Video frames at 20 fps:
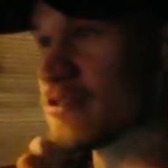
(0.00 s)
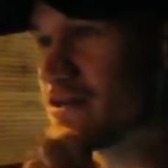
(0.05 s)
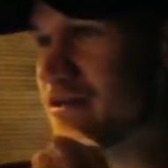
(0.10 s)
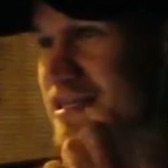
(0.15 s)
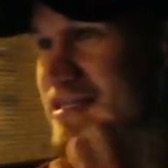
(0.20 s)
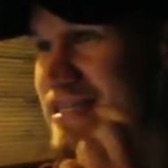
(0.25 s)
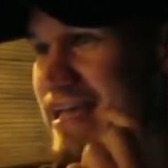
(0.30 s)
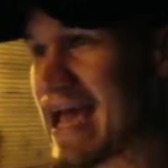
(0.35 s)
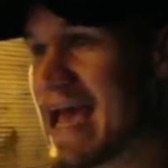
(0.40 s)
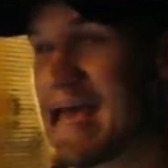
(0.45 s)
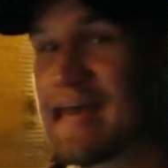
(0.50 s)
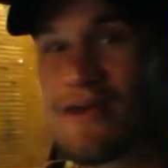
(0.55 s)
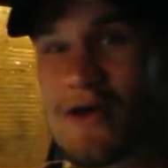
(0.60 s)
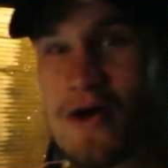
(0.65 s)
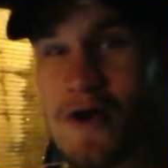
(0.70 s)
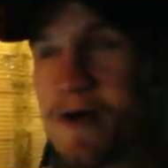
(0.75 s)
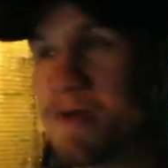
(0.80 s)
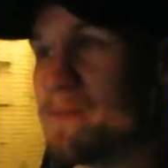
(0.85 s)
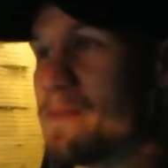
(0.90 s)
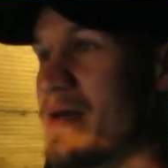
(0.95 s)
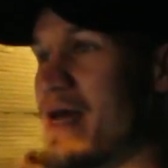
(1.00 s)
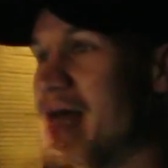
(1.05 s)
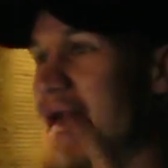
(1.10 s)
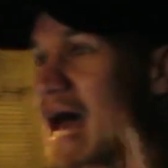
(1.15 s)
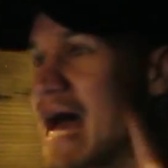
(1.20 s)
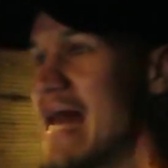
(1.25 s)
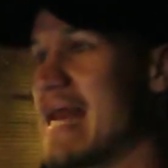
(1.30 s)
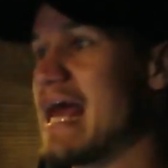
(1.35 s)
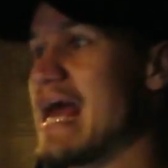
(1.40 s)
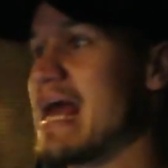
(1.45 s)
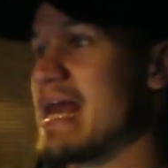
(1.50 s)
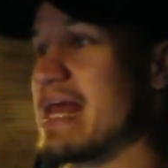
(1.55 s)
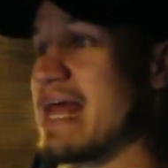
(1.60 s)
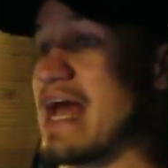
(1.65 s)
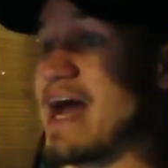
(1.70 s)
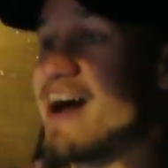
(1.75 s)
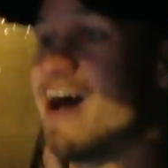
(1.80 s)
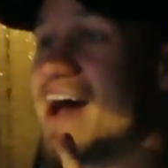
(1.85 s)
So I need to head home and edit.